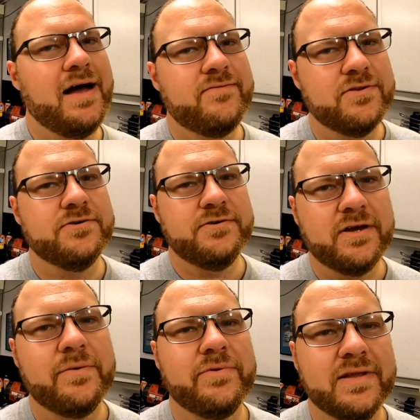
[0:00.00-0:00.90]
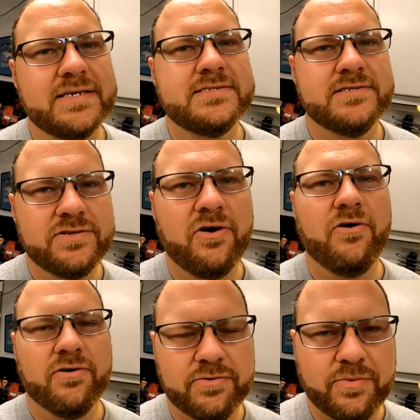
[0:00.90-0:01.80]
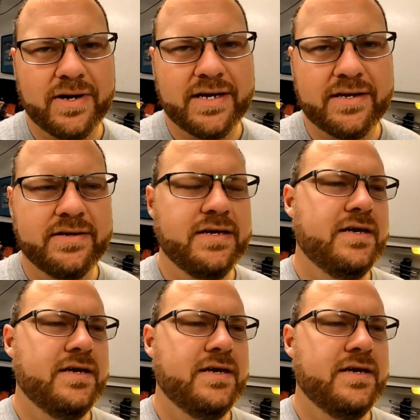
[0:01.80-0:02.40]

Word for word: I've learned a couple lessons the hard way.